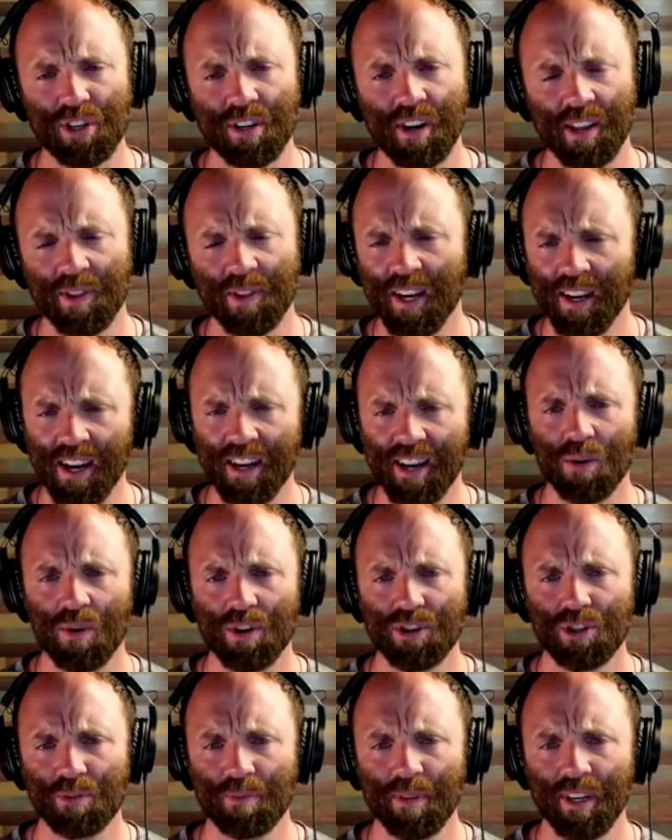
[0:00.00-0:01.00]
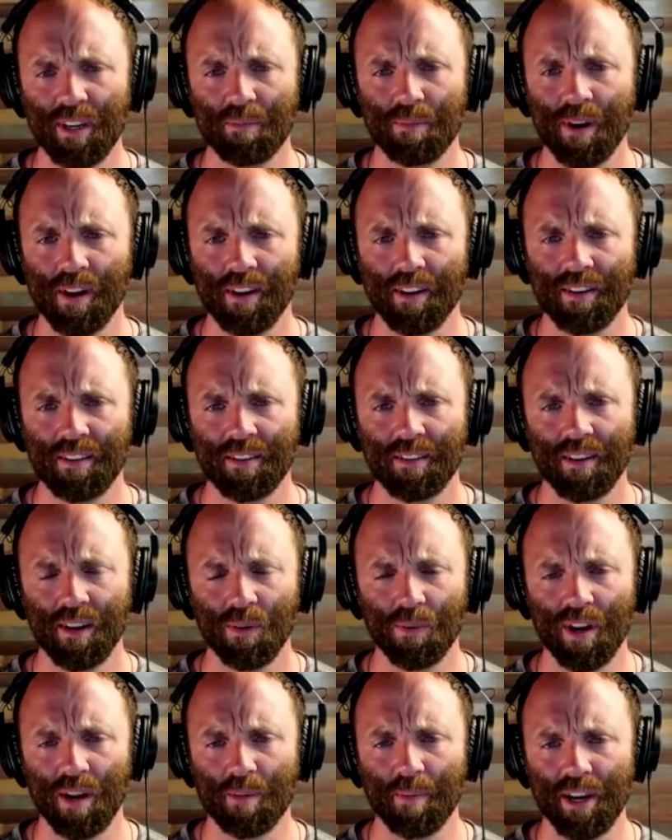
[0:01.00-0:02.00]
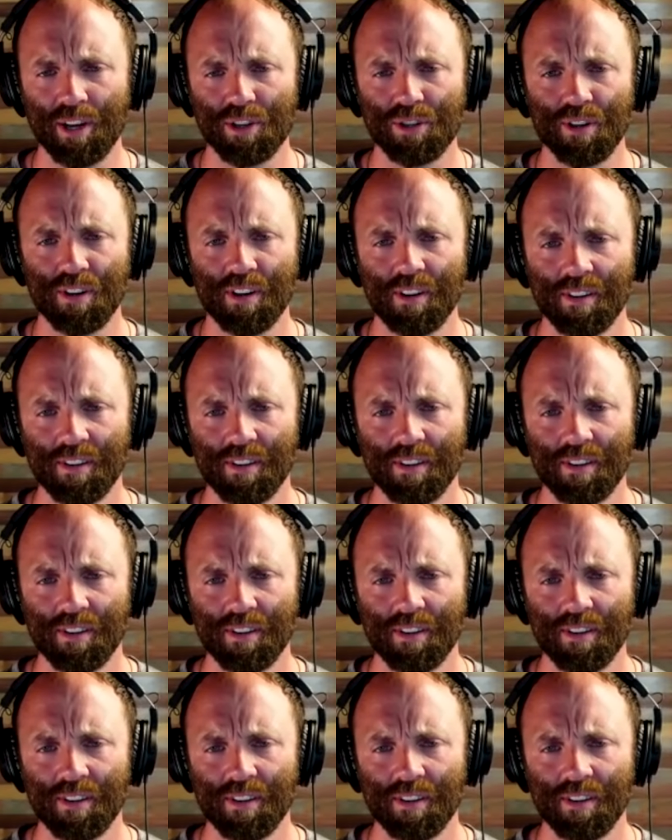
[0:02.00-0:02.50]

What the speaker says: I think I know what you mean, but I want to make sure.